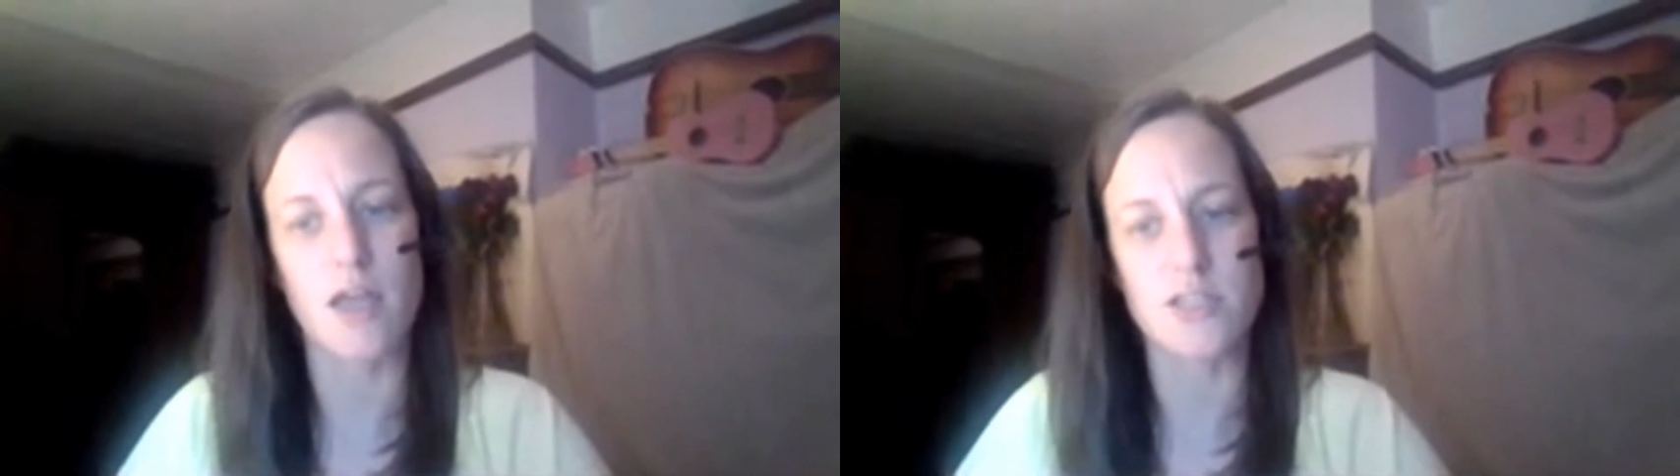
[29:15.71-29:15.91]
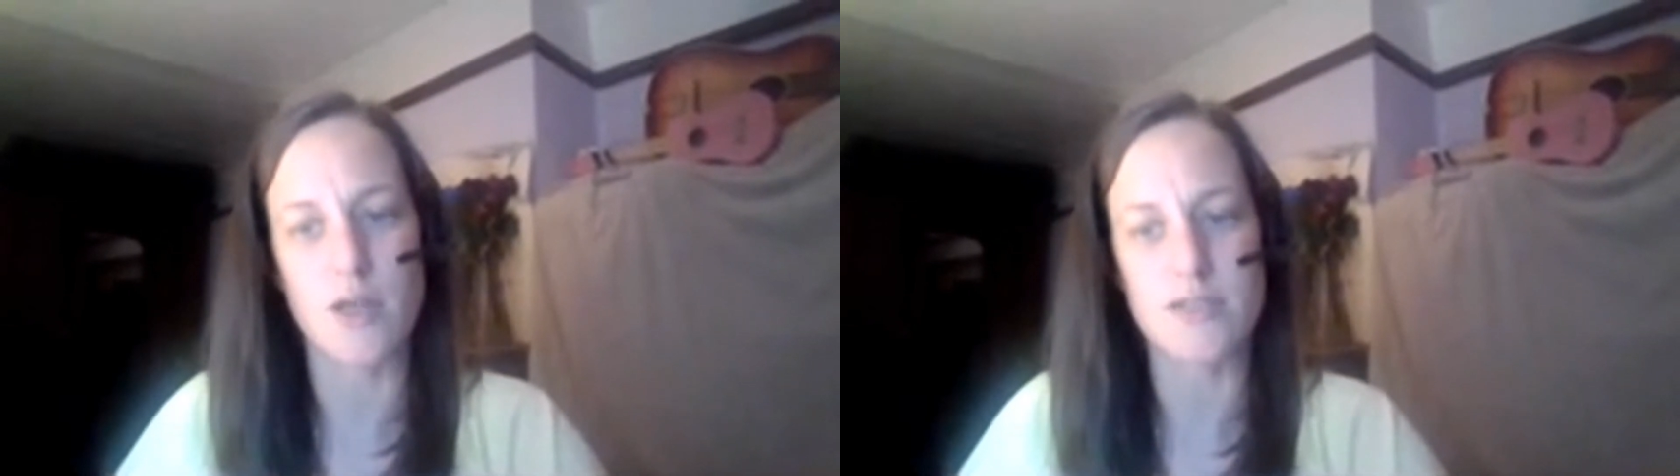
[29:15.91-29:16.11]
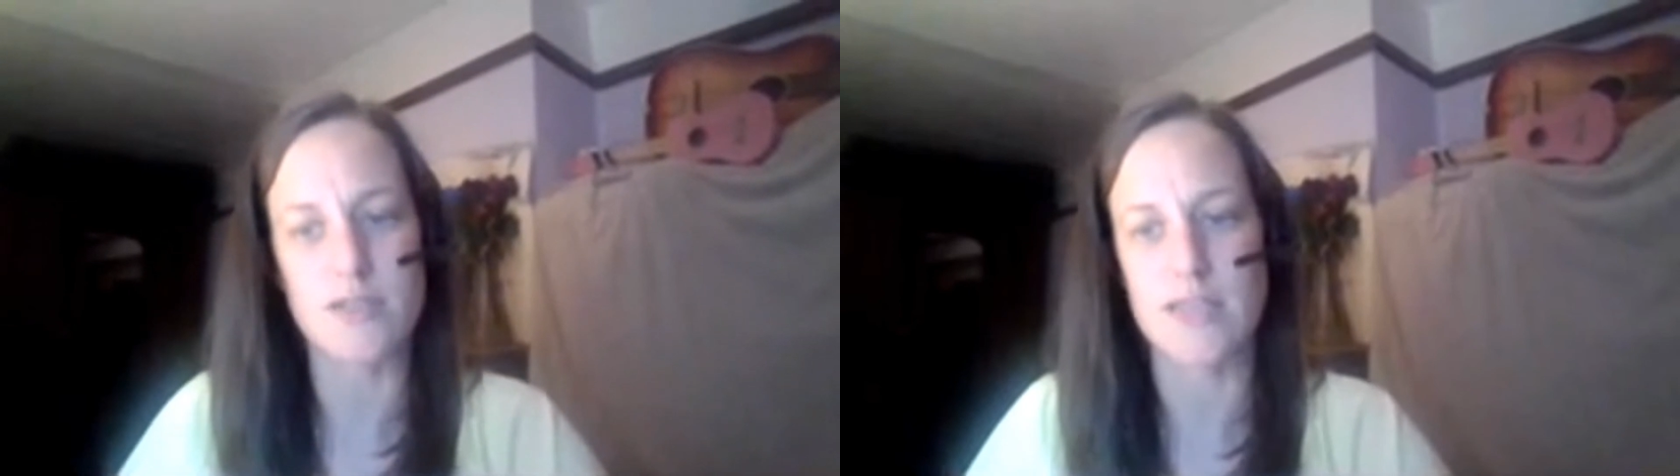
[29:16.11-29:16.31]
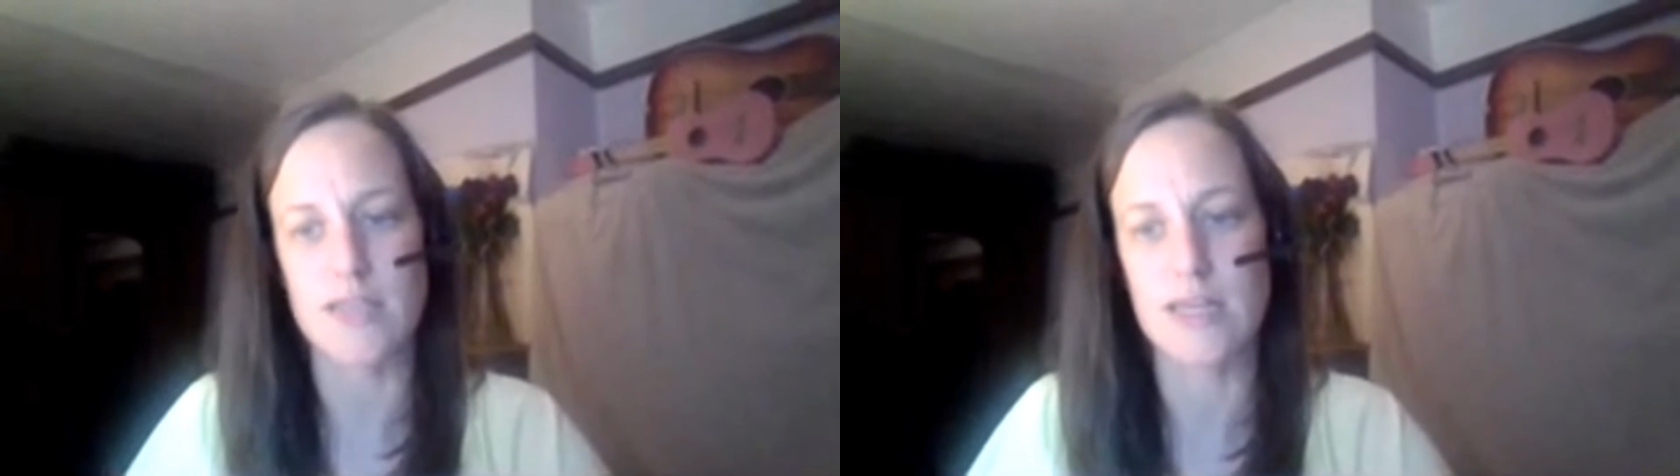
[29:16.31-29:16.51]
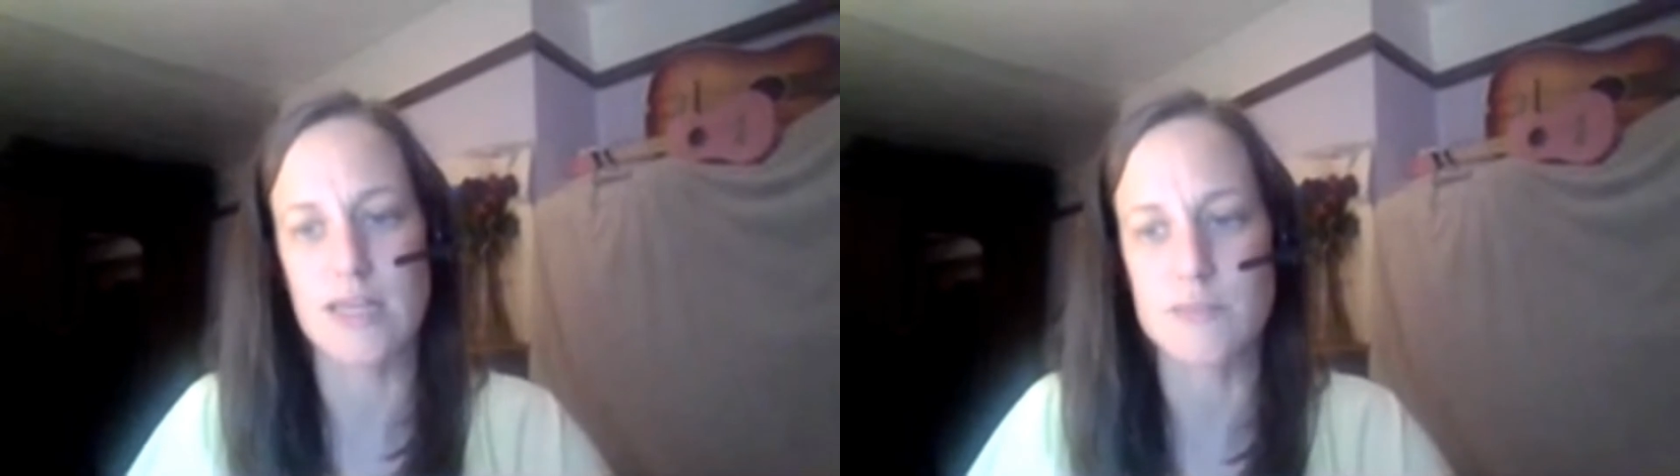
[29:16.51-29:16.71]
to ask us
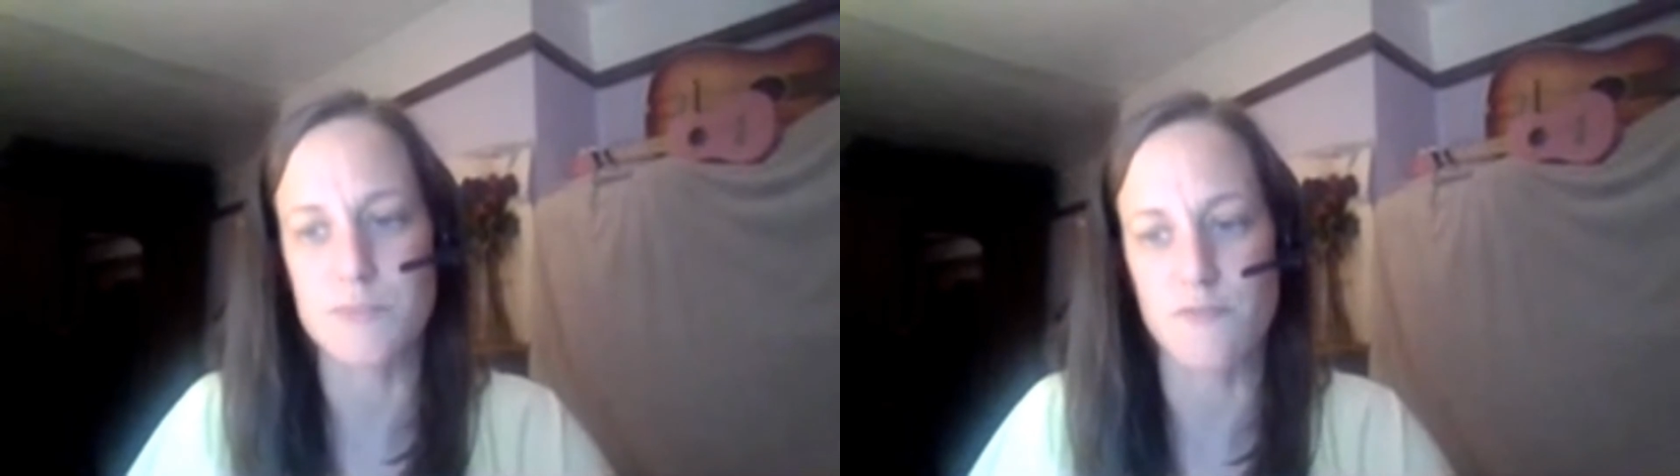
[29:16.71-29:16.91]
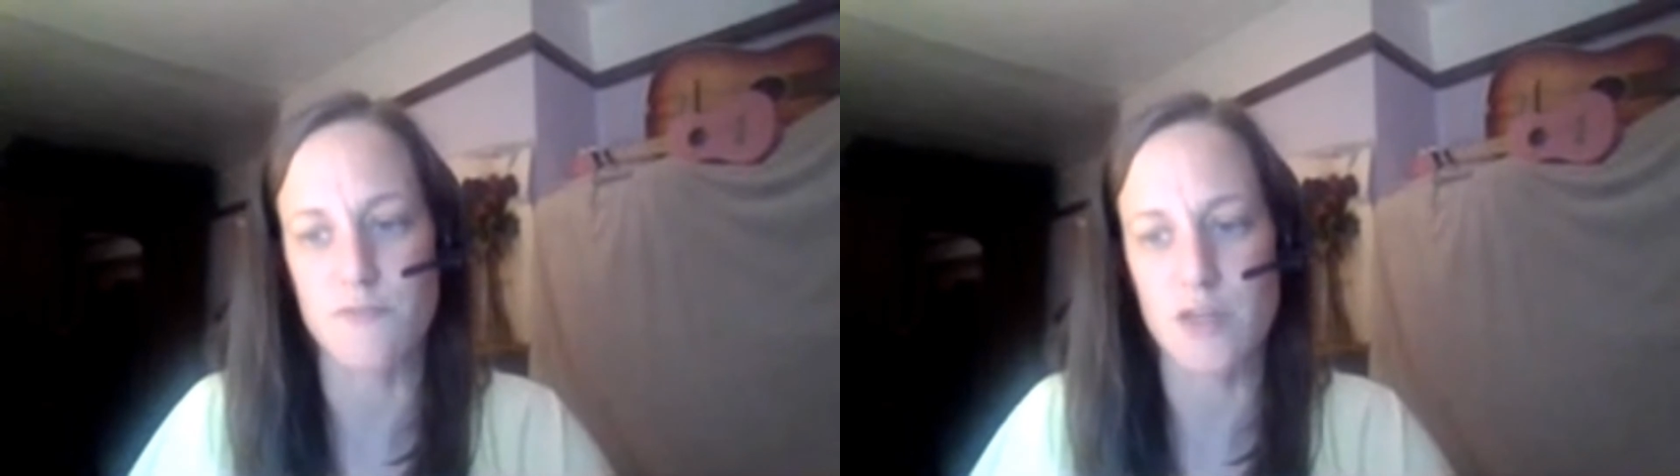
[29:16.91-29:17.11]
any specific